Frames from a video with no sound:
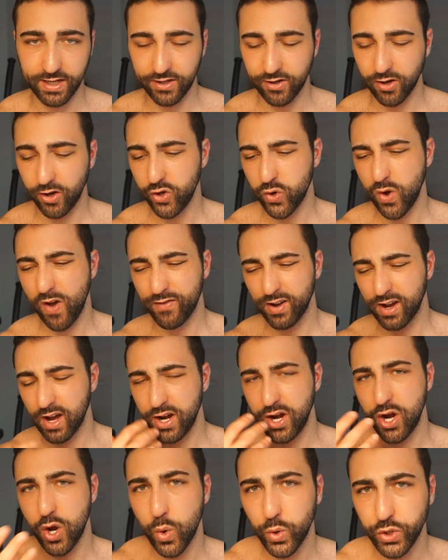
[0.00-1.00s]
No? You have
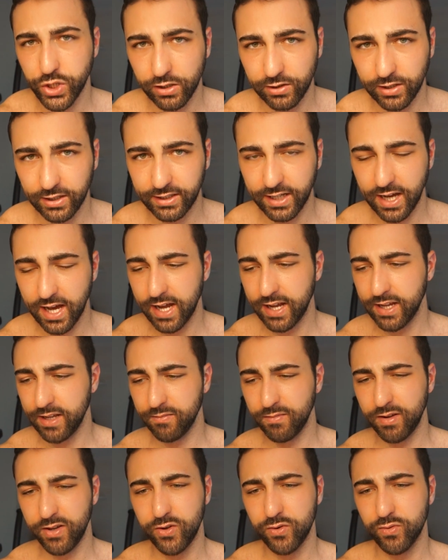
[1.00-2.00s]
nausea all the
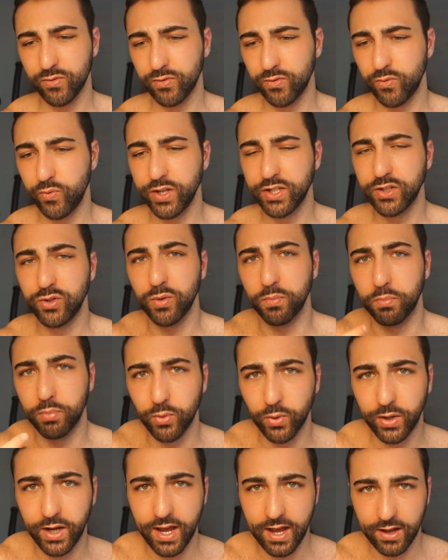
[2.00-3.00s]
time, and you risk to
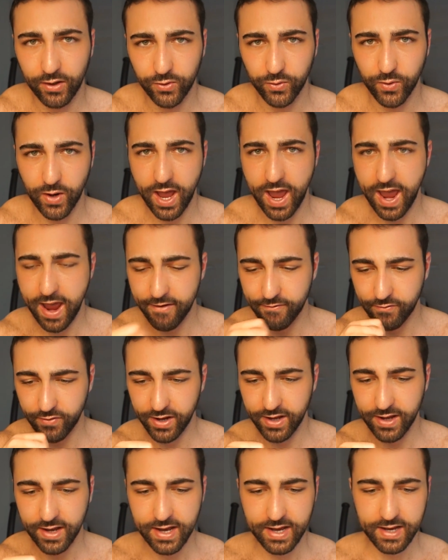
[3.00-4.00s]
puke to
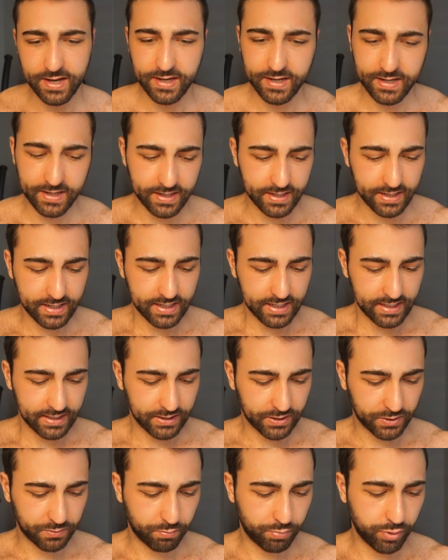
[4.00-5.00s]
every
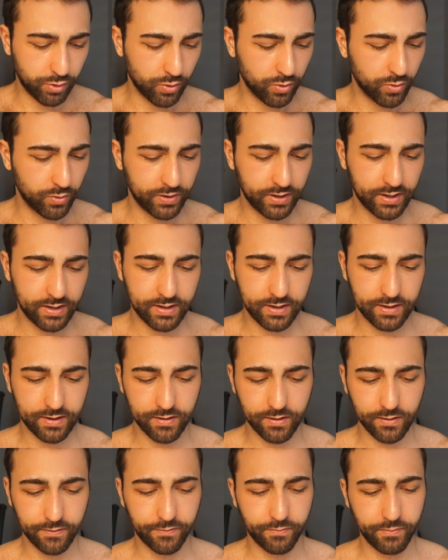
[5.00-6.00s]
spoon
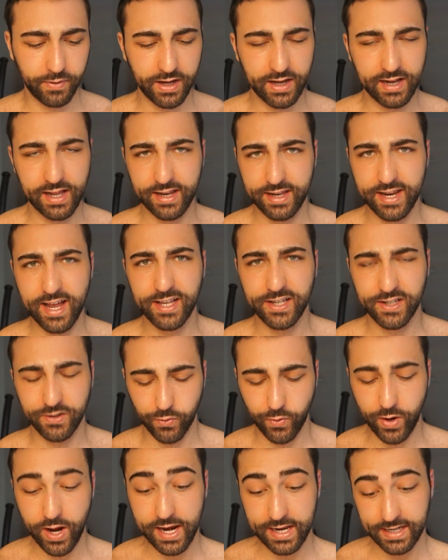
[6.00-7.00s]
of meal, and that
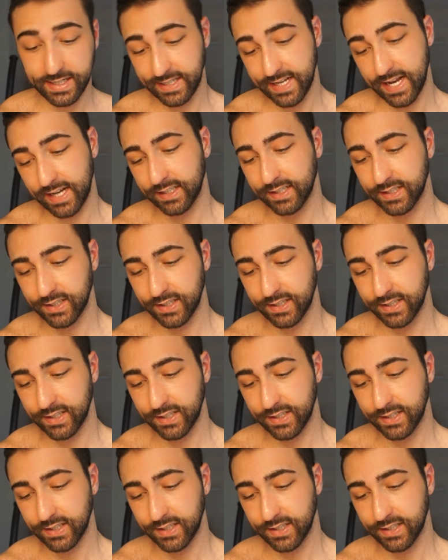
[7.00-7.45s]
really sucks.